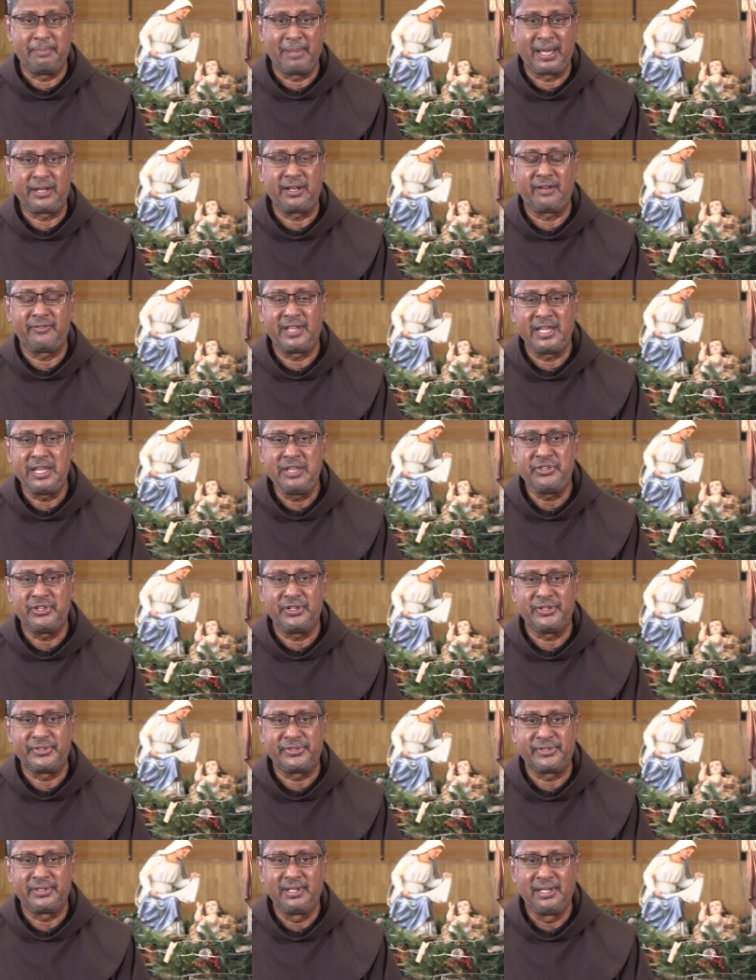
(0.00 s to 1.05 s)
Mary of the
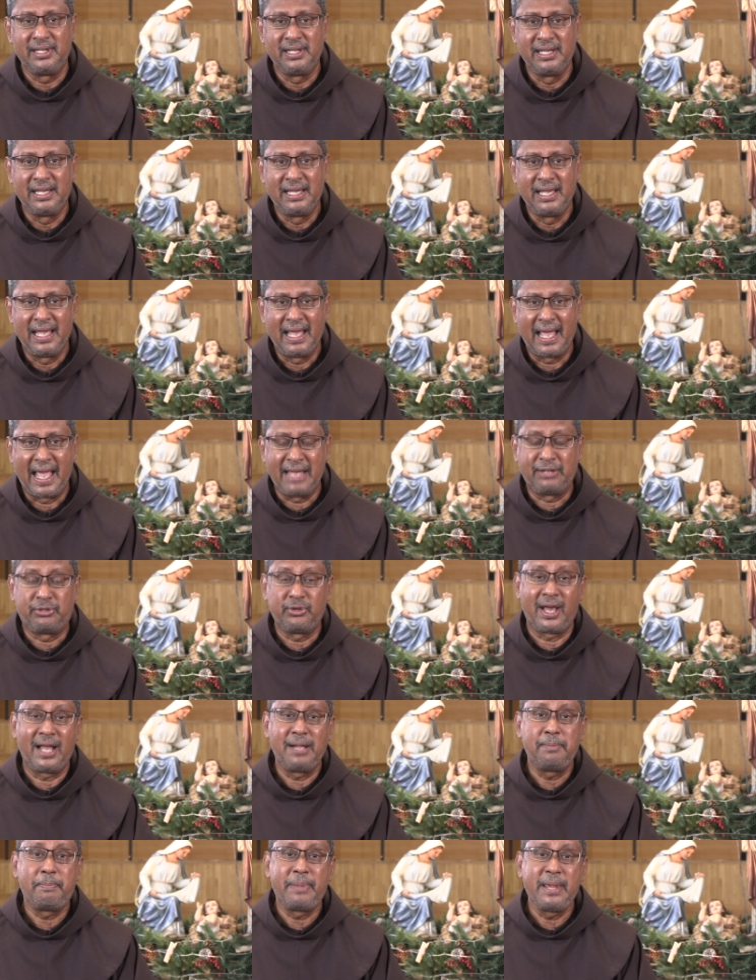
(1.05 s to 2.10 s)
Angels and to
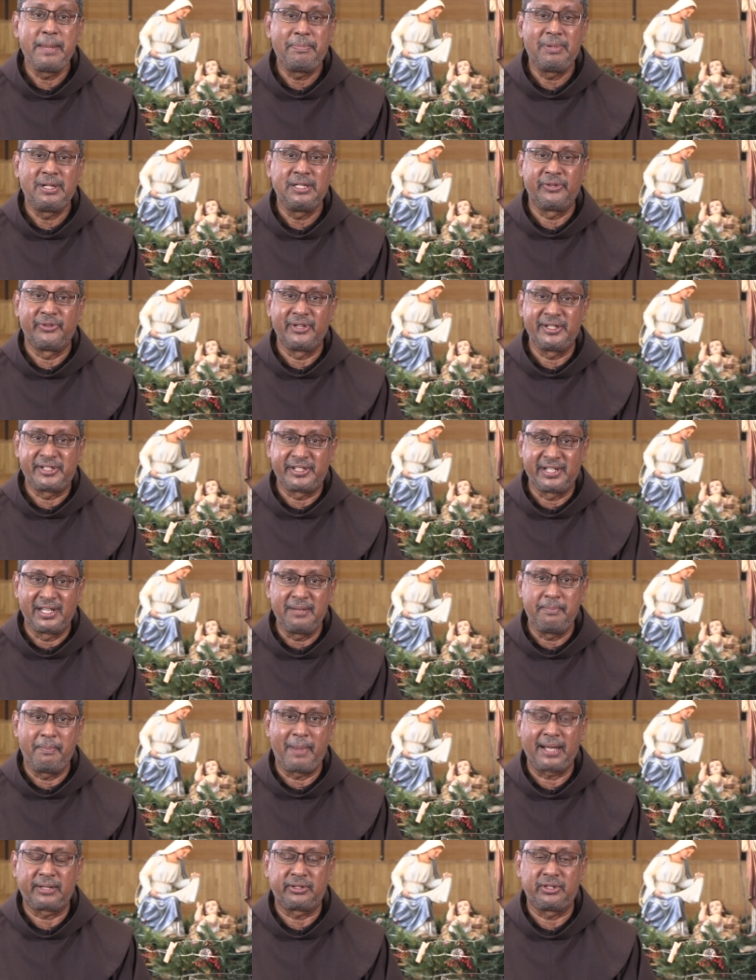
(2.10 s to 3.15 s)
help people
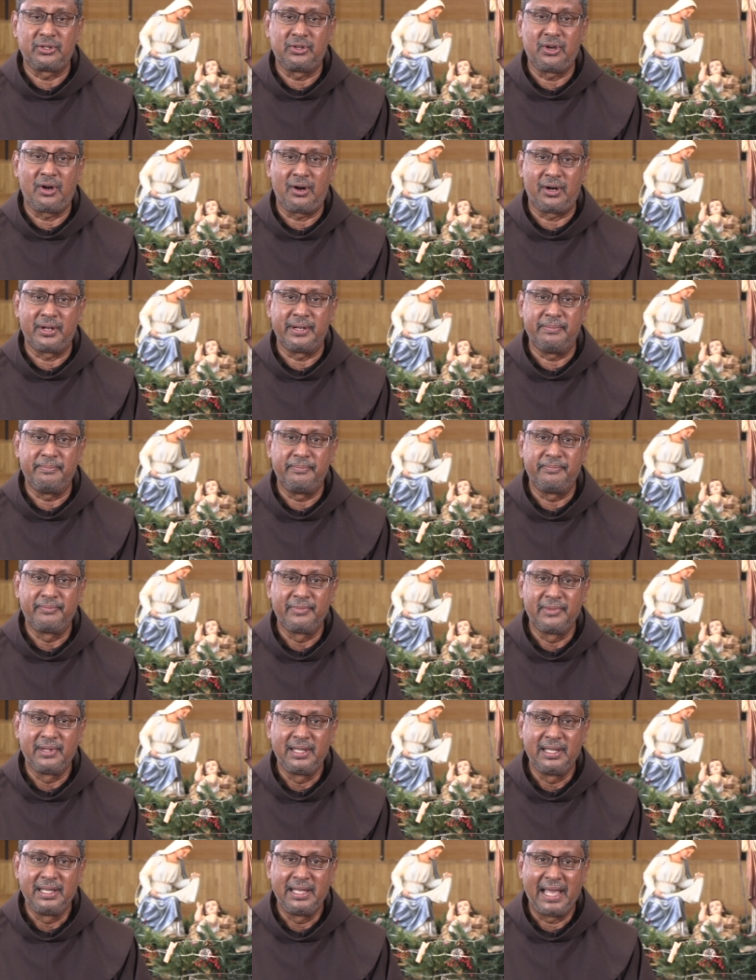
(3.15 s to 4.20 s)
return back to God
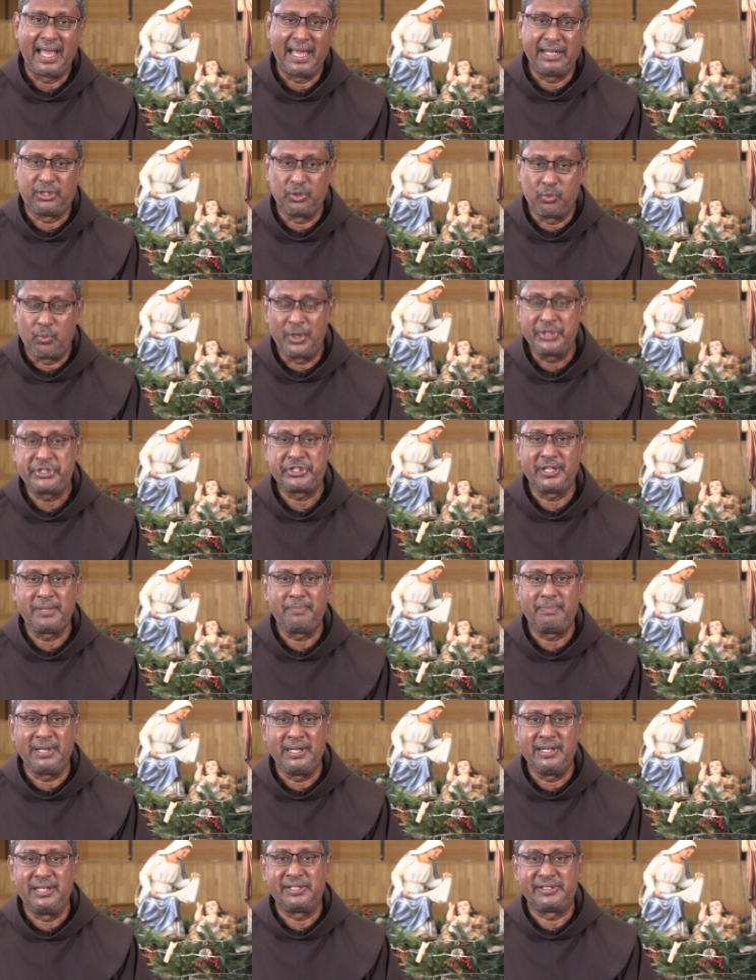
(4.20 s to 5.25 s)
and to
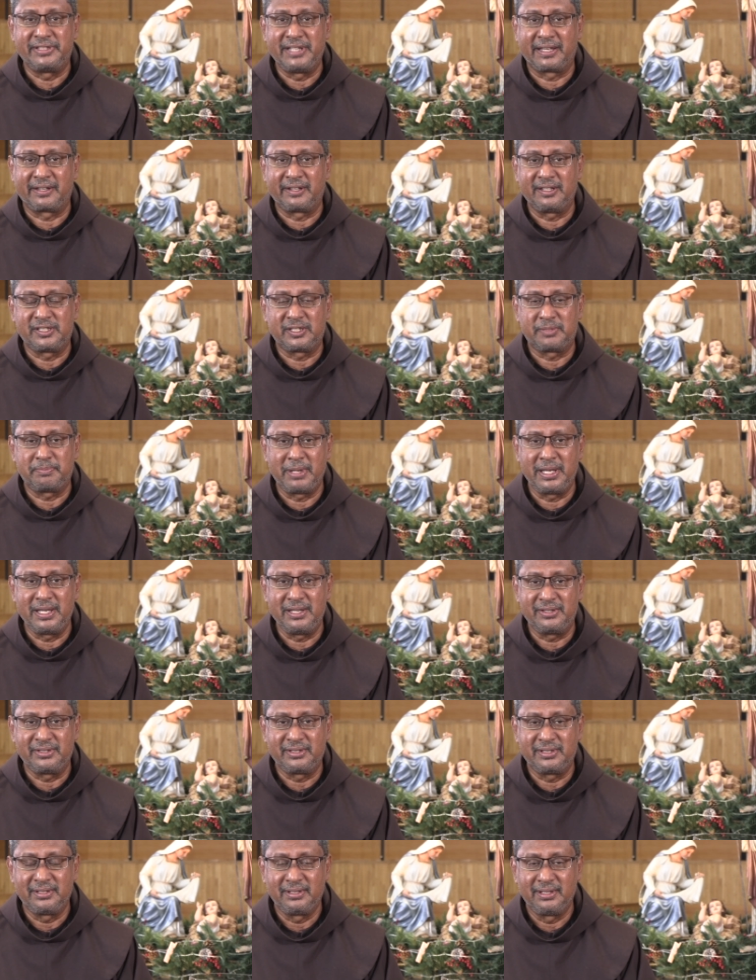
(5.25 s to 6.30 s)
worship in this sacred
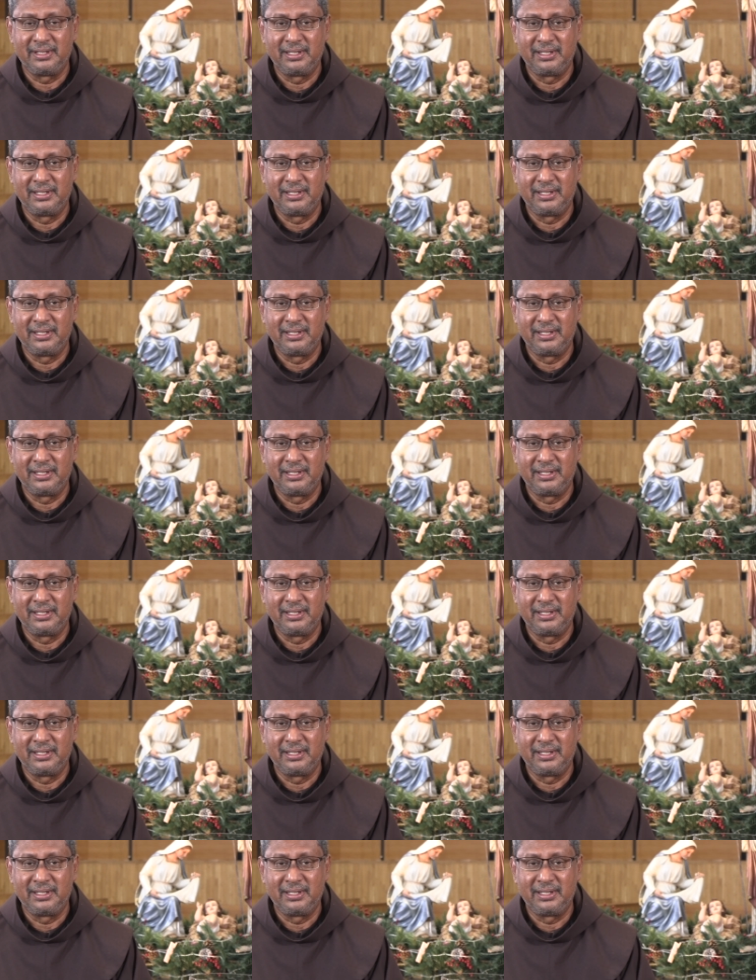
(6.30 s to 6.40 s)
space.